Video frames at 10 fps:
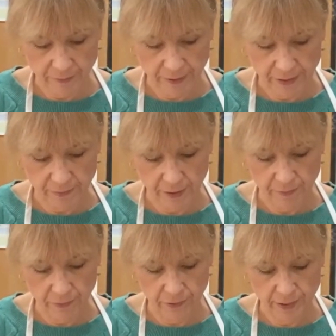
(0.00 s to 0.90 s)
because my
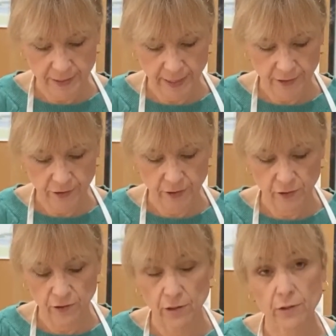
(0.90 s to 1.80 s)
board is actually
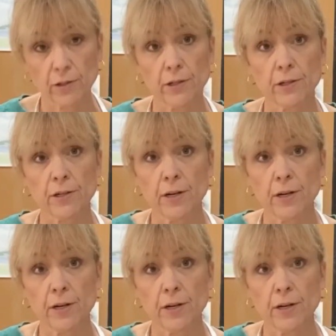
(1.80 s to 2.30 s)
longer